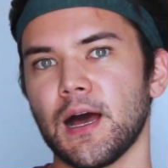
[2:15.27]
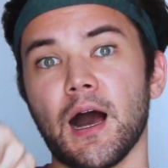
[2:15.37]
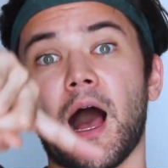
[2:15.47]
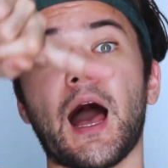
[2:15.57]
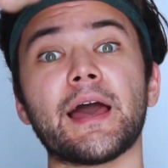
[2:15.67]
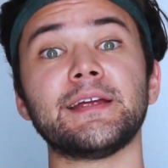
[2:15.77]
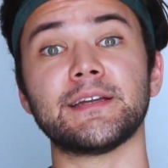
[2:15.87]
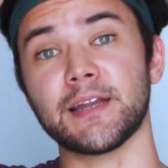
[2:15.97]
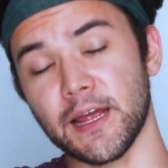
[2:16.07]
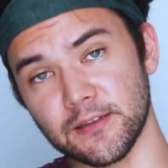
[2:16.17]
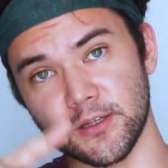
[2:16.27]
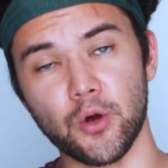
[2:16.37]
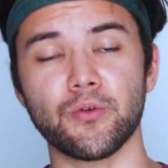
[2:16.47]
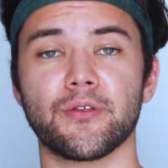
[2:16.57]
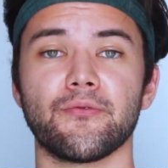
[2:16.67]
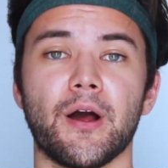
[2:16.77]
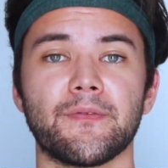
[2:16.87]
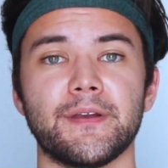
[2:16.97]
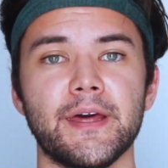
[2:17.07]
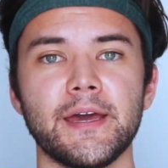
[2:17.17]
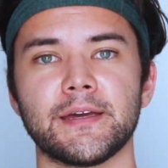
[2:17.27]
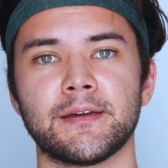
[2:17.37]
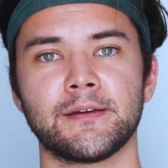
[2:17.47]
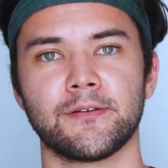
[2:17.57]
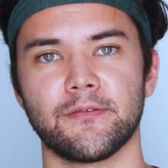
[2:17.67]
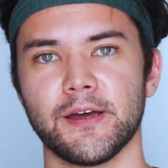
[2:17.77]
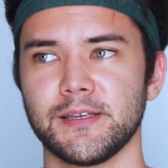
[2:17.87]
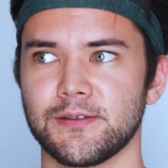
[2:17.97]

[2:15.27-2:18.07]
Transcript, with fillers: uh, heighten and lower throughout the day, right?